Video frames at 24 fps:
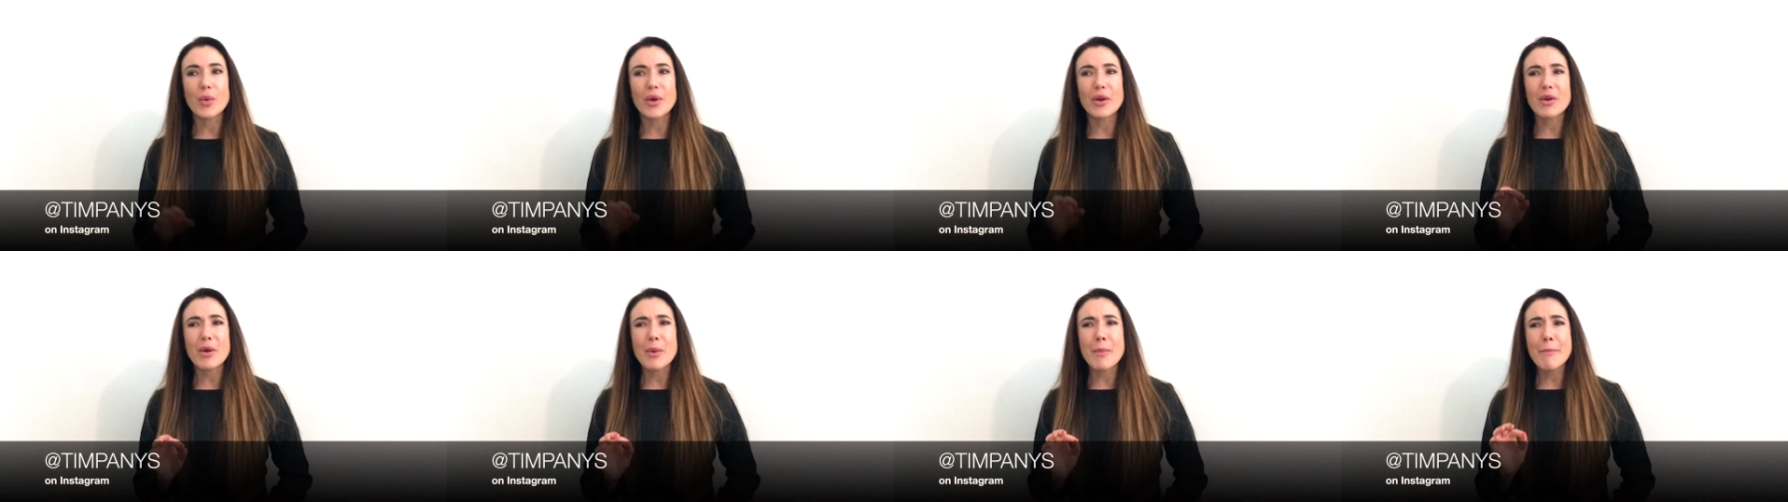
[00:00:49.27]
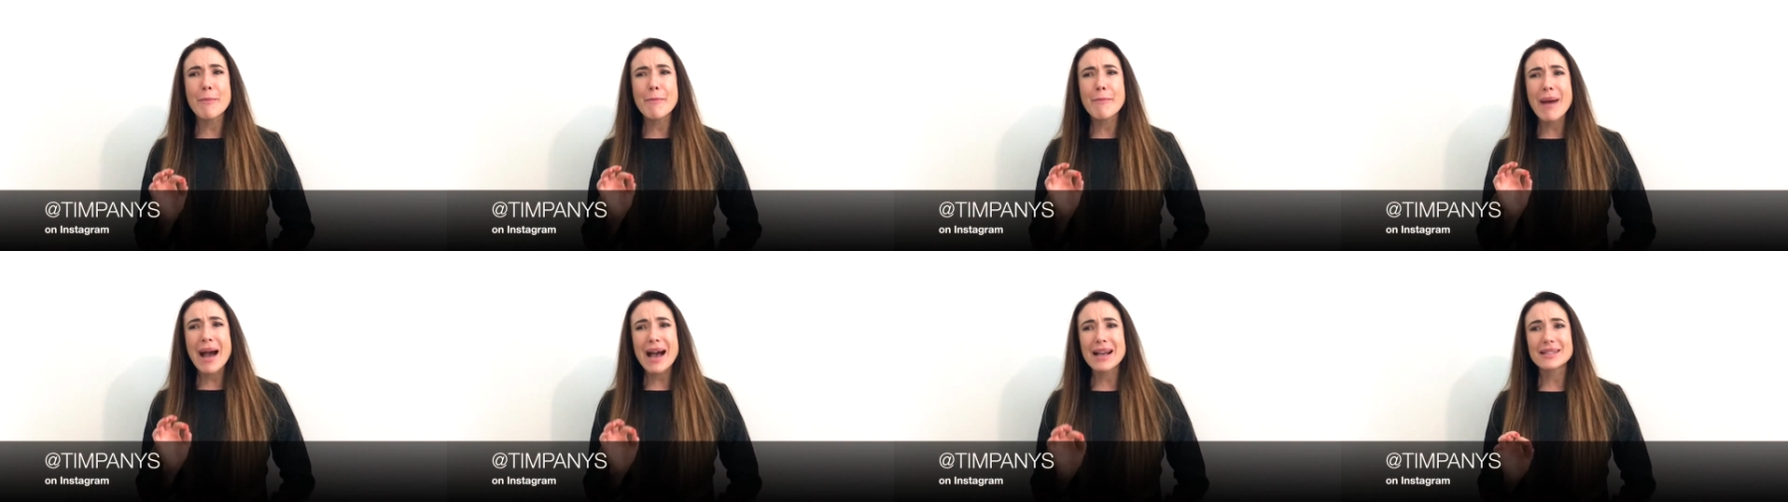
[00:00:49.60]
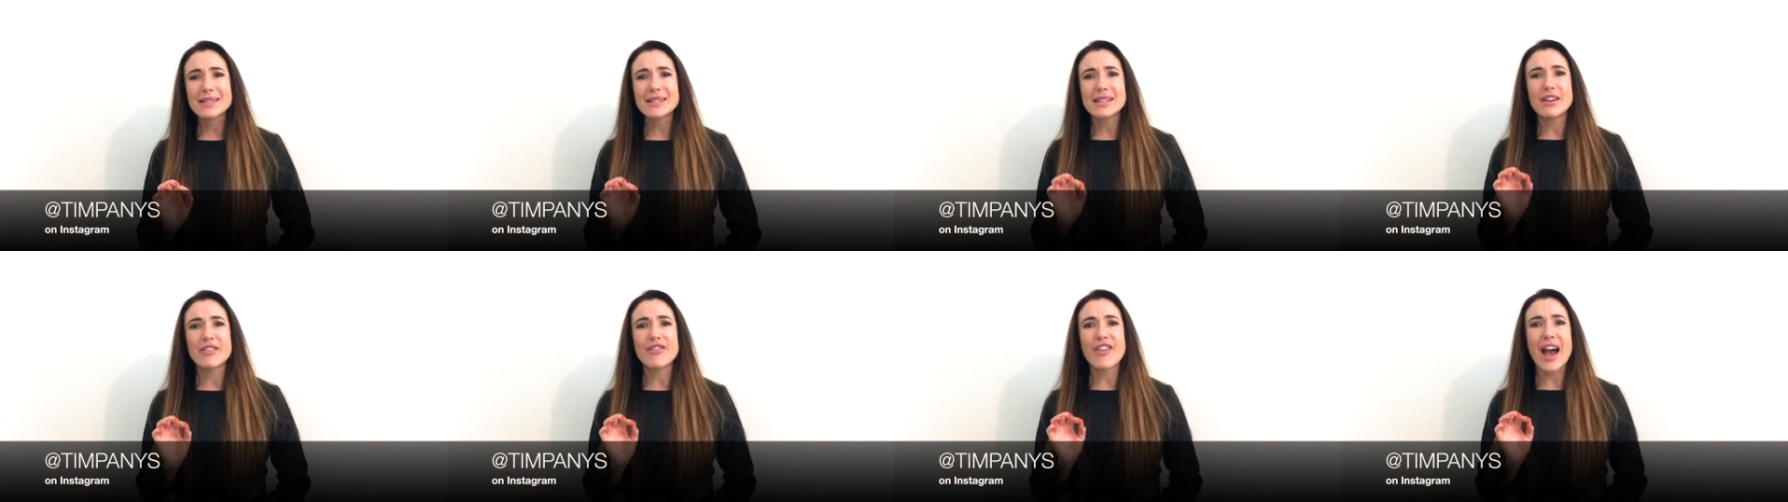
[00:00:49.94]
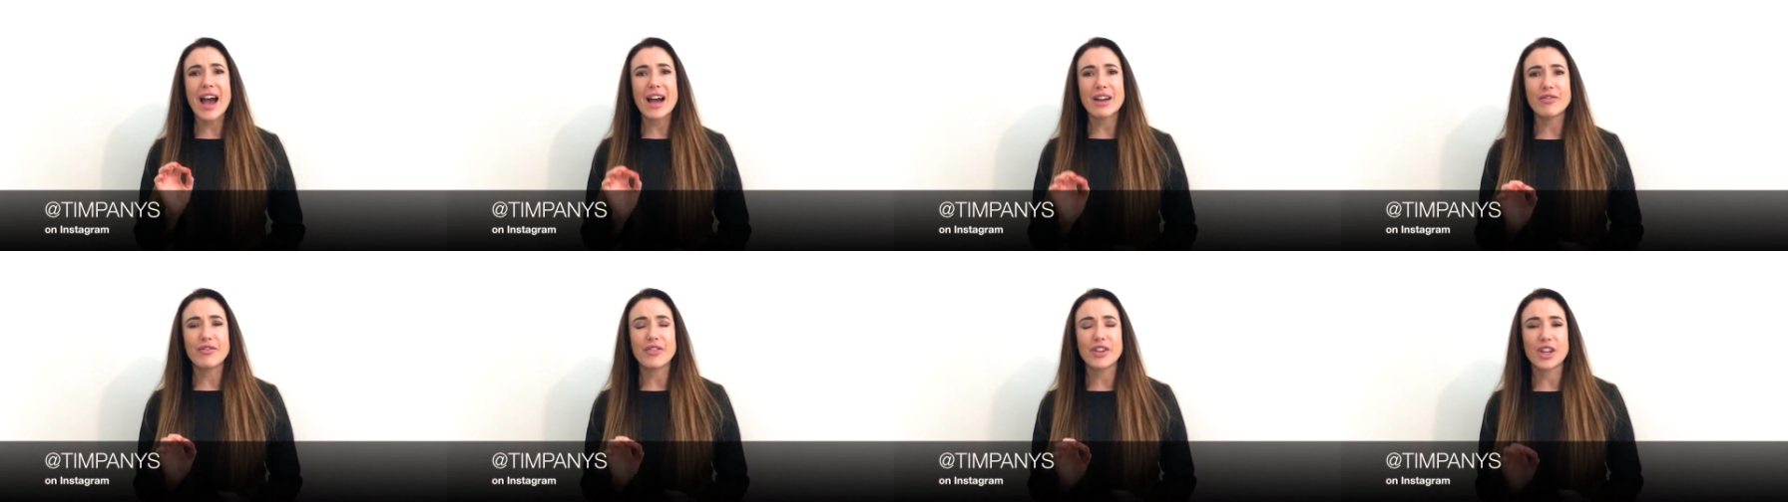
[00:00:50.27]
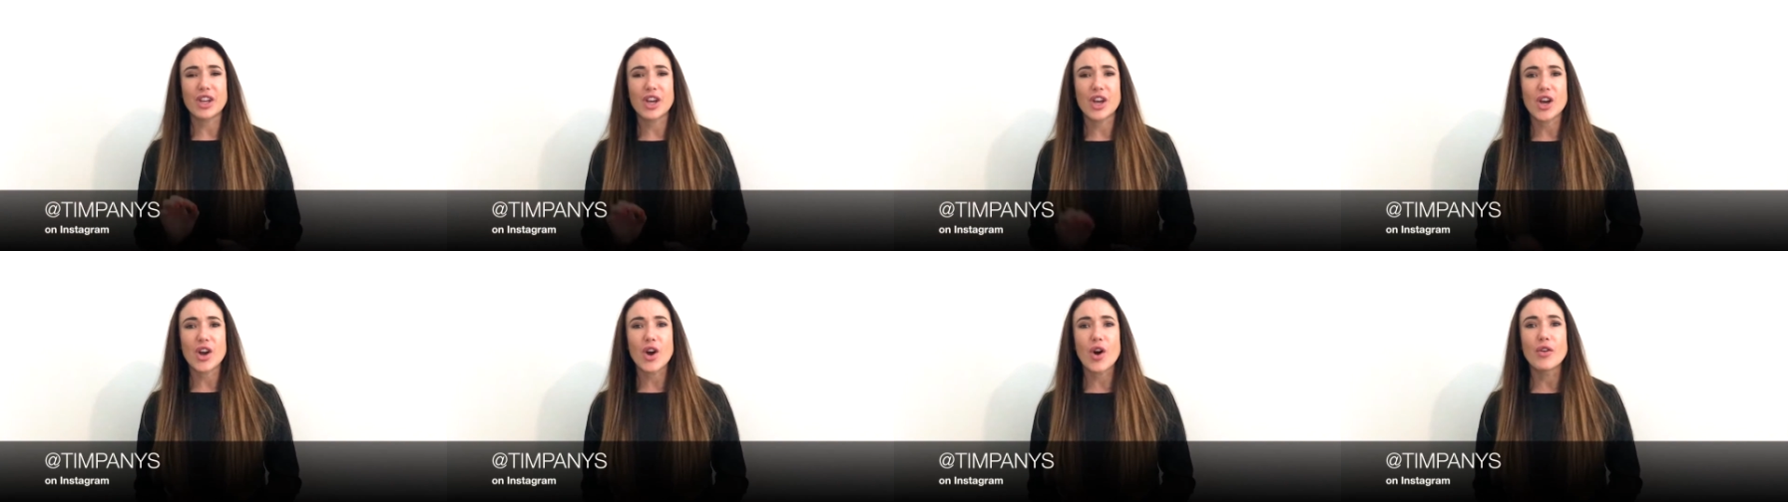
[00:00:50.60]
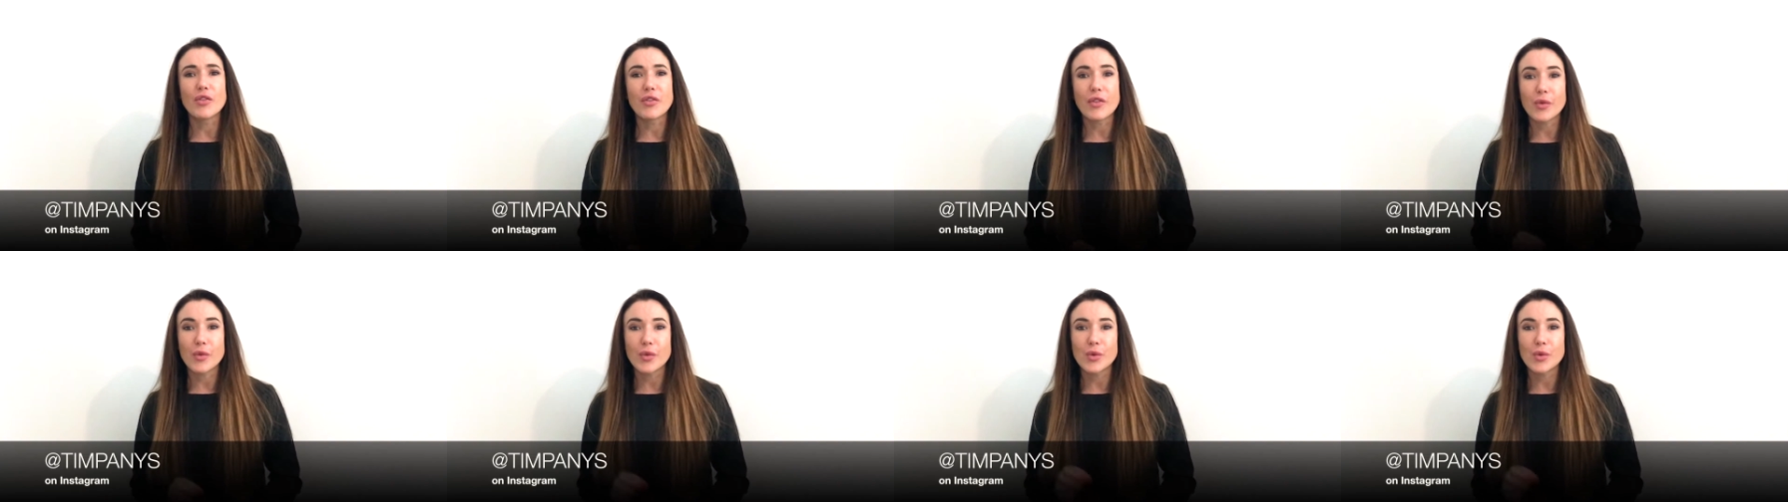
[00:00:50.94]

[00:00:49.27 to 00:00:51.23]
we're a massive advocate of